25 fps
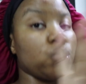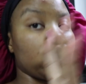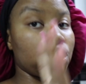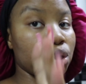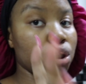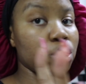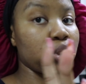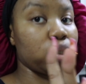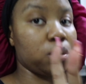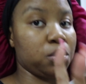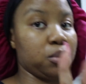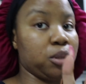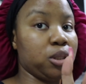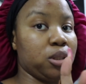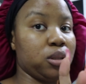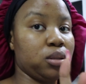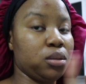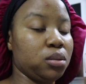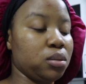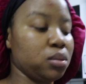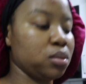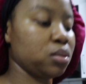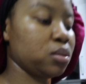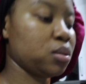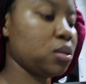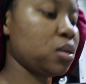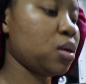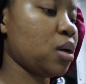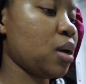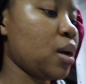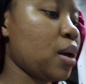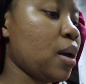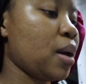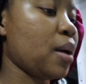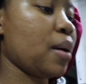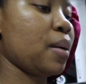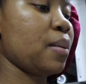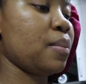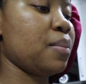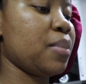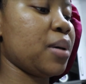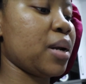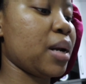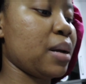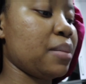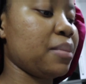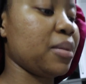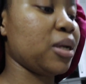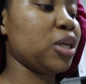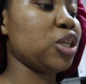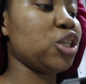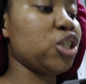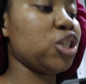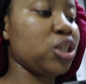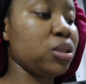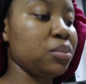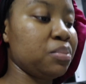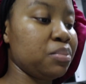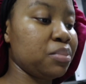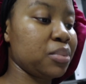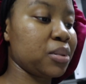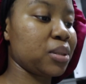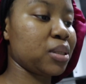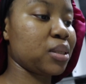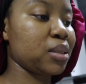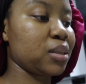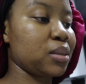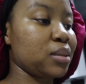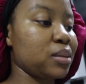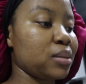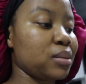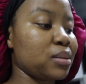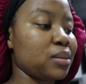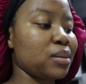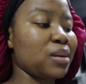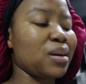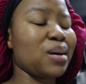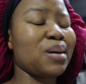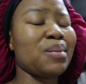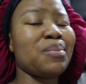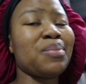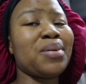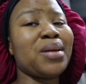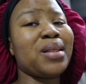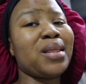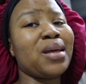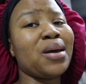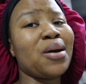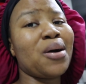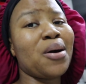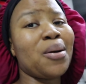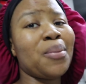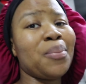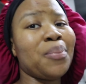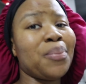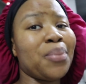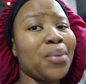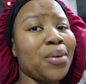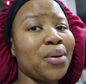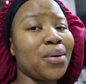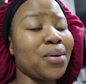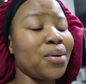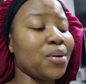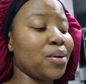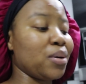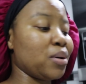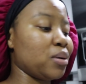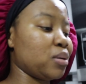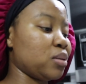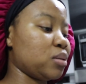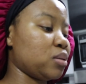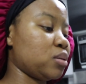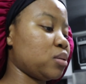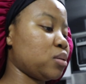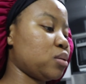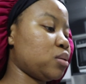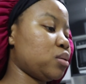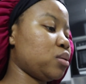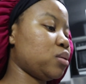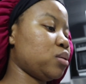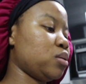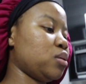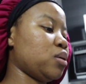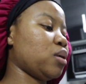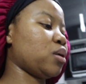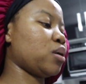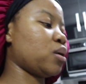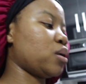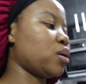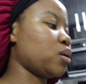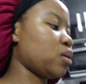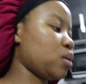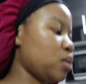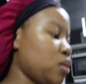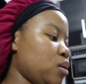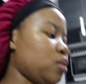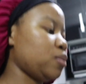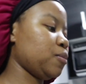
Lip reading: judge me, but I made chips, but they got burned. Like,